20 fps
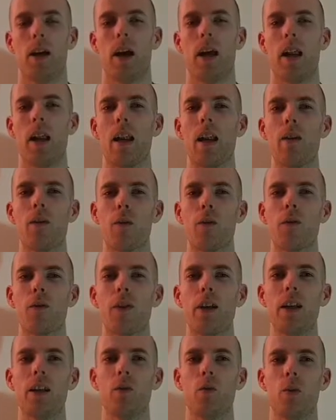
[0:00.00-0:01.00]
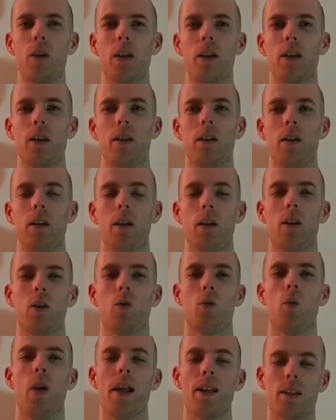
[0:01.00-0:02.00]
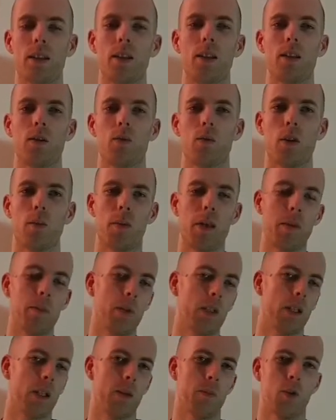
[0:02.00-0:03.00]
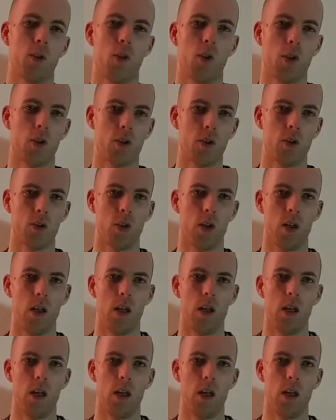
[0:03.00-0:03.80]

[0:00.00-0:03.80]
And I never feel it really resonates with the people that I'm talking to.